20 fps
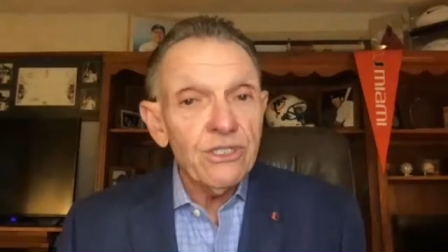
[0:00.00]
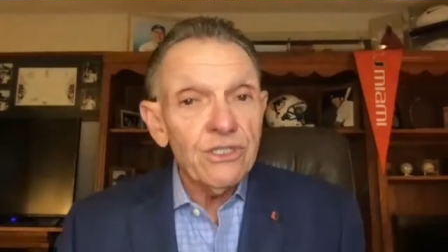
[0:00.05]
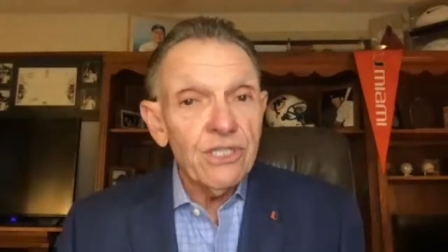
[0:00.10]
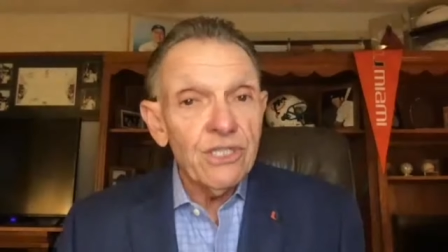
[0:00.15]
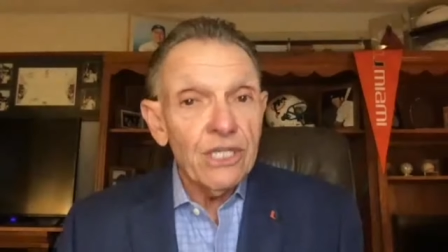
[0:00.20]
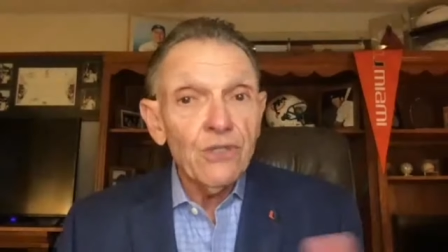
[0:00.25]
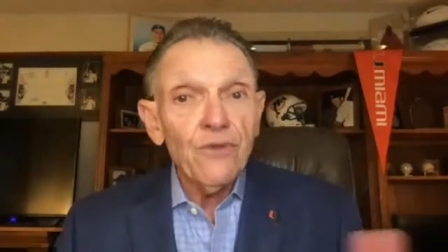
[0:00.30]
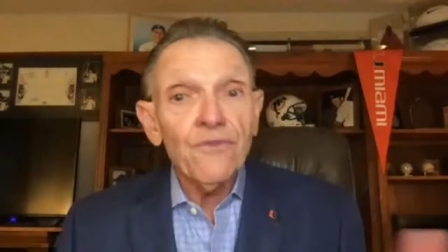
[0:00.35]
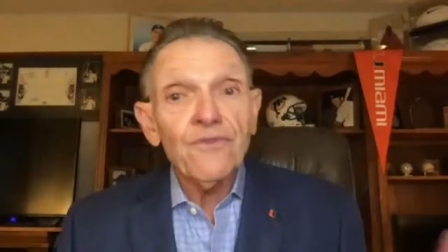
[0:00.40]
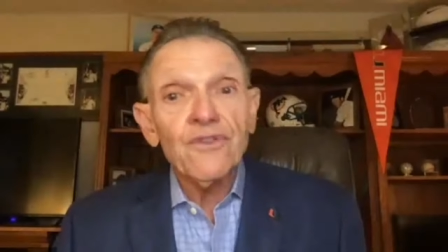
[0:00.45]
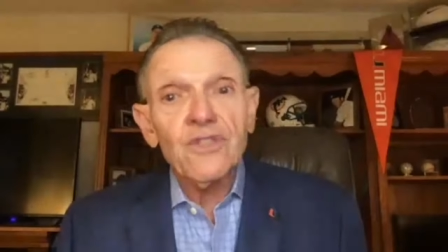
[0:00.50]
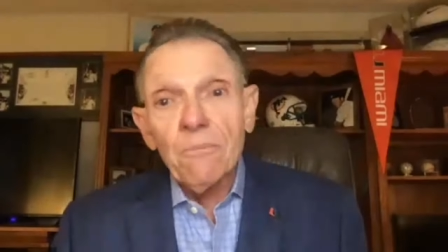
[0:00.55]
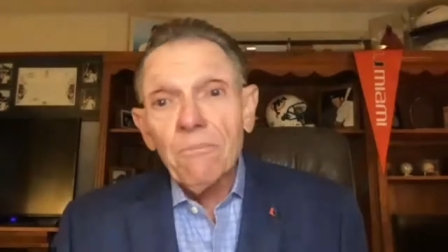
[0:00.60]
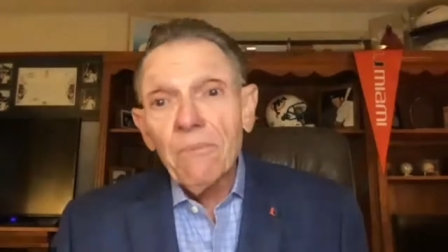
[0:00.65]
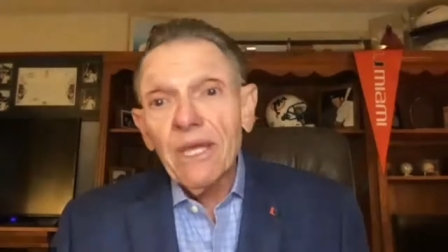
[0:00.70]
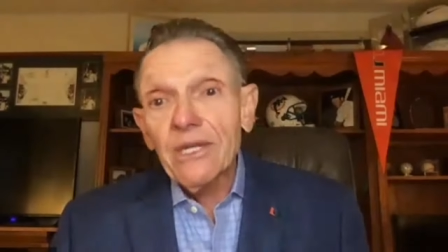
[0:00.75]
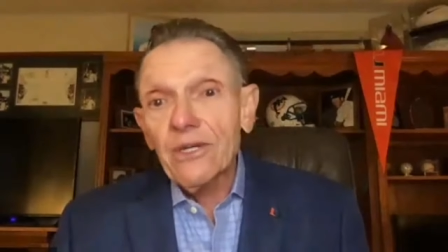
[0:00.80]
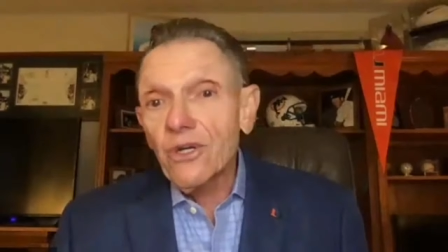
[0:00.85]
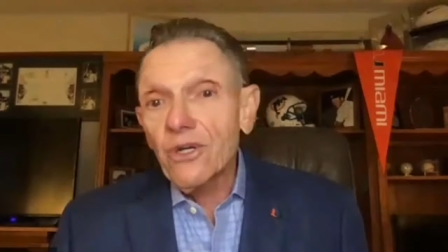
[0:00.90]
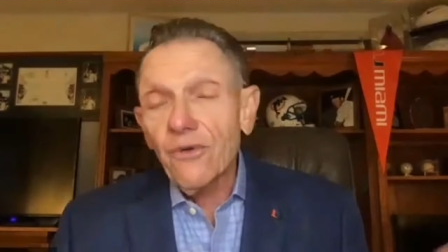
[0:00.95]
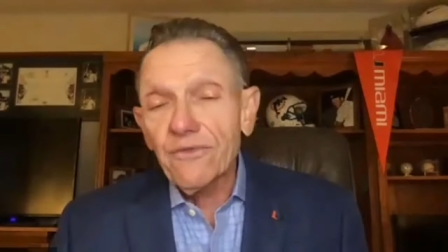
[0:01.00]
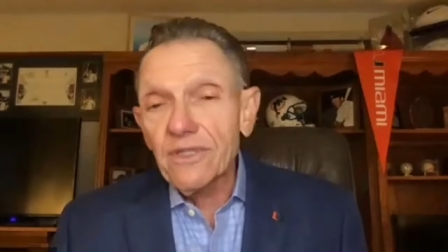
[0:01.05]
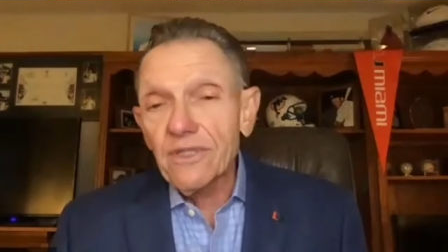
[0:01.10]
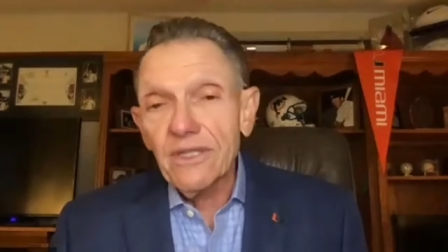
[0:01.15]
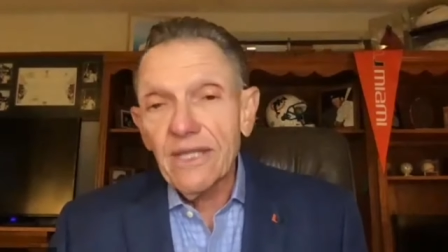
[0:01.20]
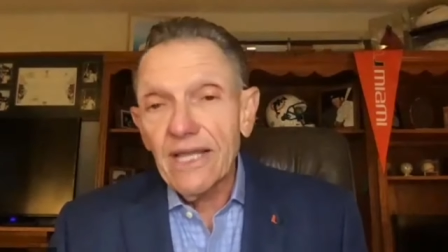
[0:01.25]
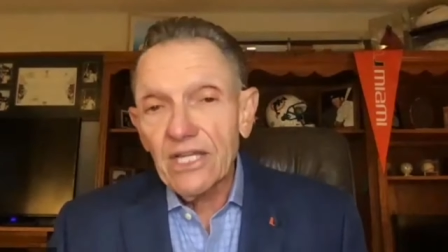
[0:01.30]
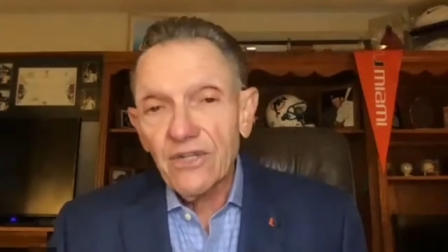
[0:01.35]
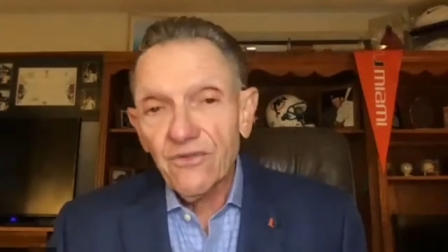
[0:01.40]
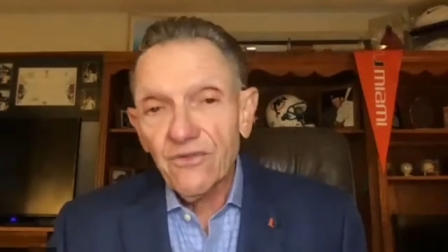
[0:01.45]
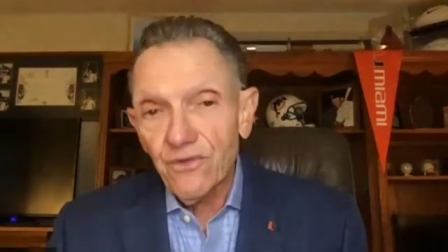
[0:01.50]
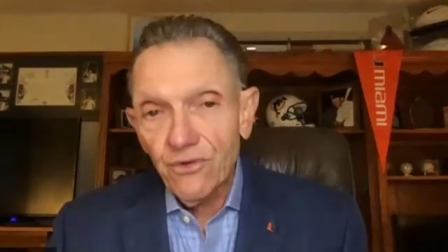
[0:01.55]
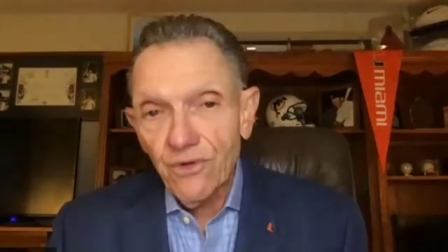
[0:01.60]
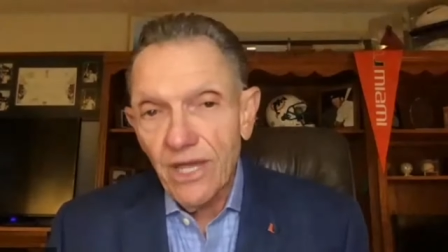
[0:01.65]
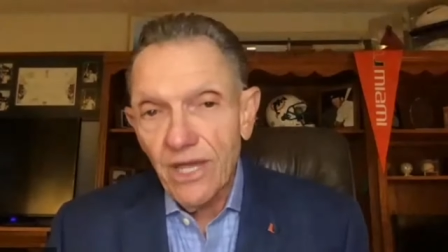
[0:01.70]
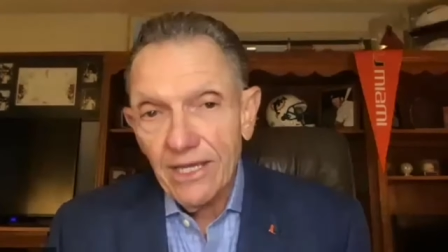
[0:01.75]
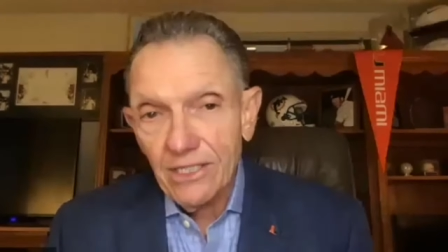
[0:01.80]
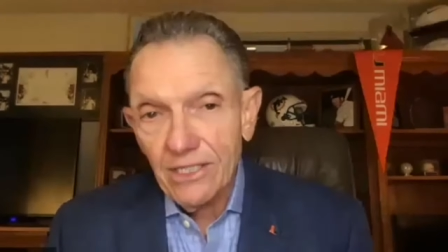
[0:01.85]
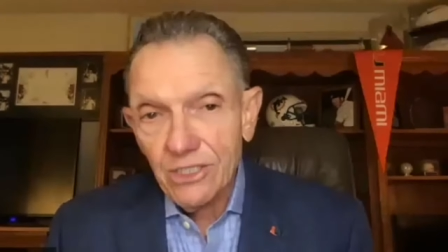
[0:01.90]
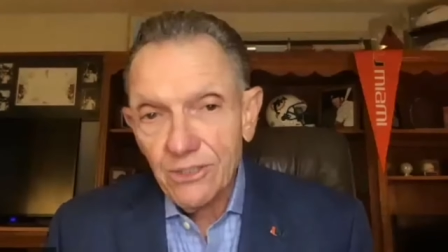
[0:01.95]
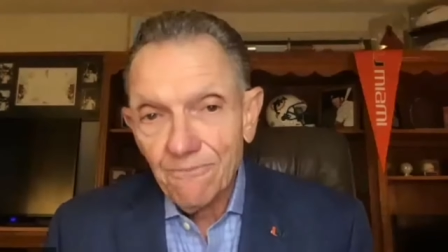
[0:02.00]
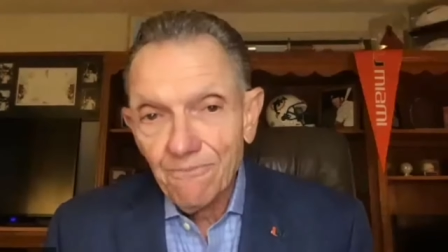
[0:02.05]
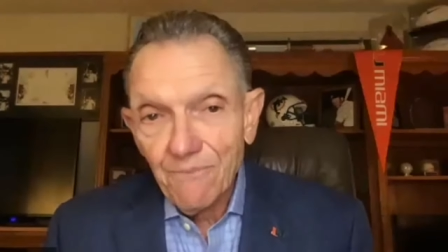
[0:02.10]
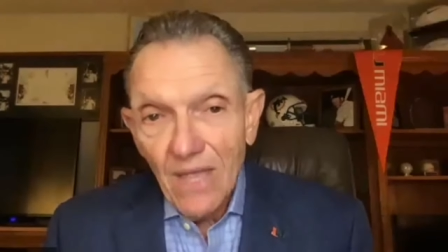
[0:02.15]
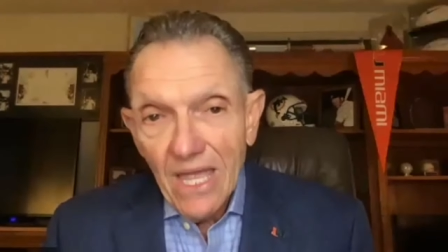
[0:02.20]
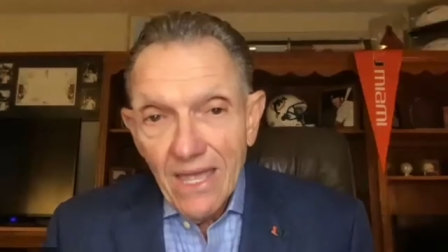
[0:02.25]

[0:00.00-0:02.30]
that you've submitted over the last few days.